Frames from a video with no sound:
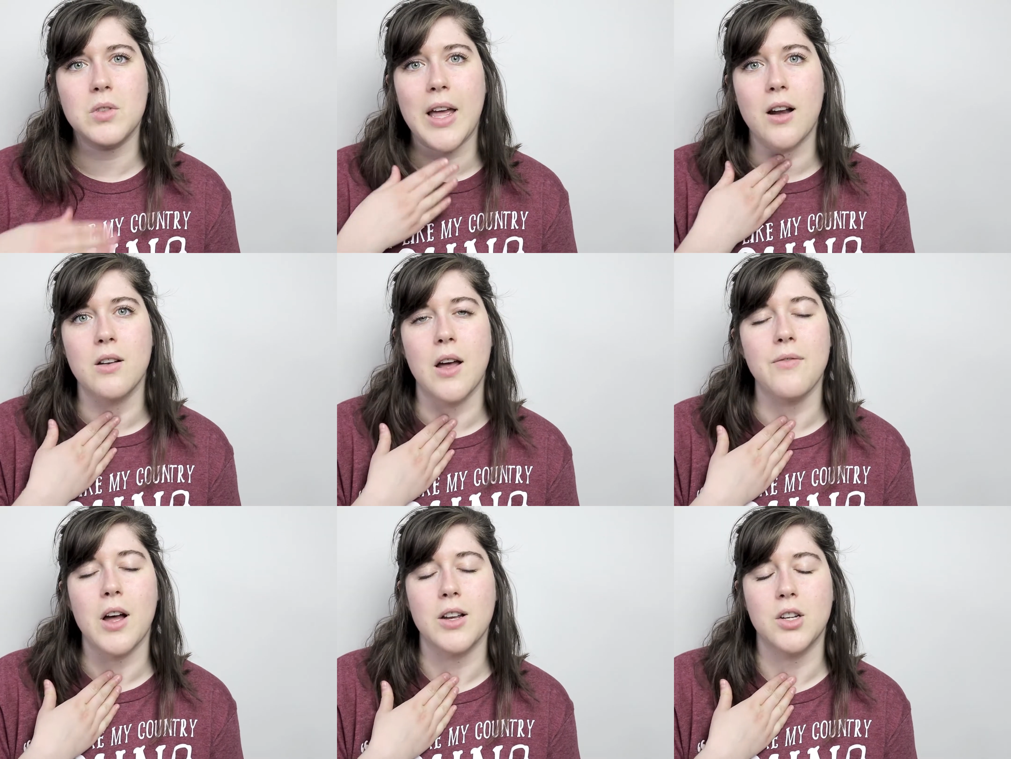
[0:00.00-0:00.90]
light
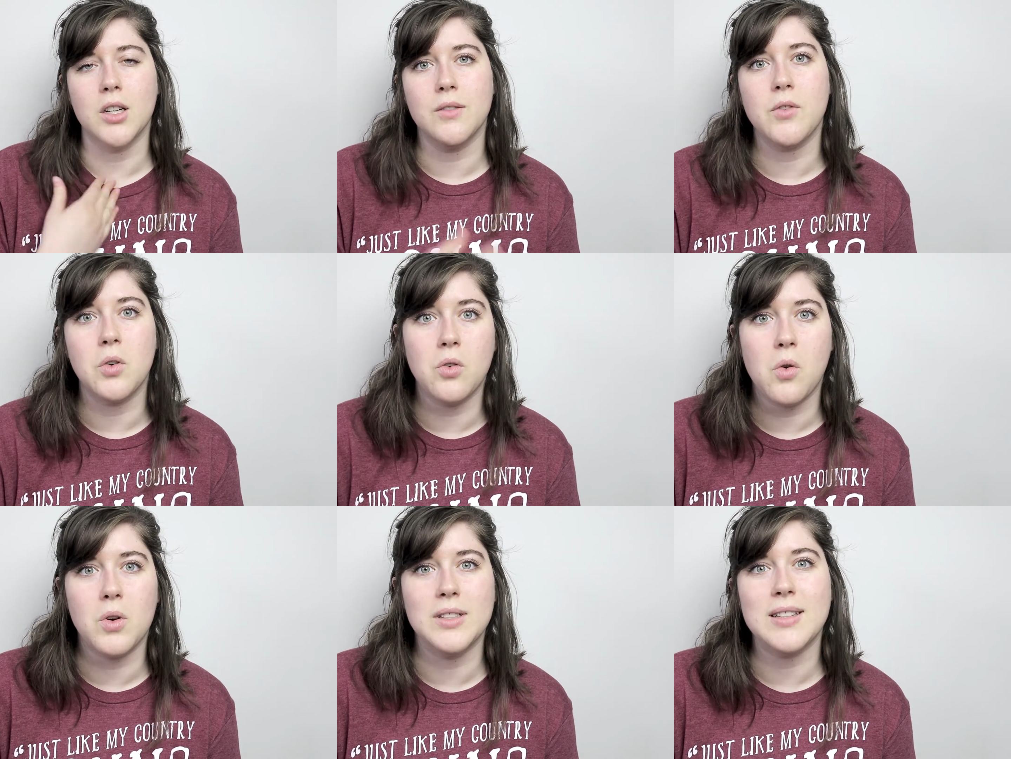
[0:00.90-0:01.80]
enough on your vocal
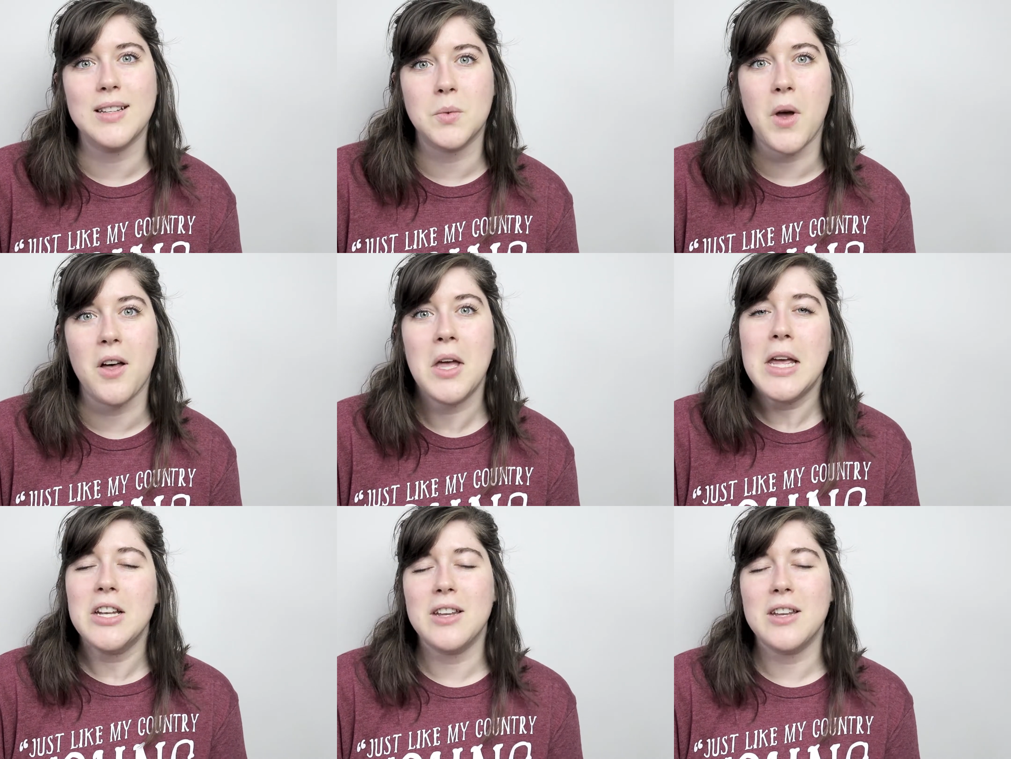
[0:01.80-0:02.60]
cords as well.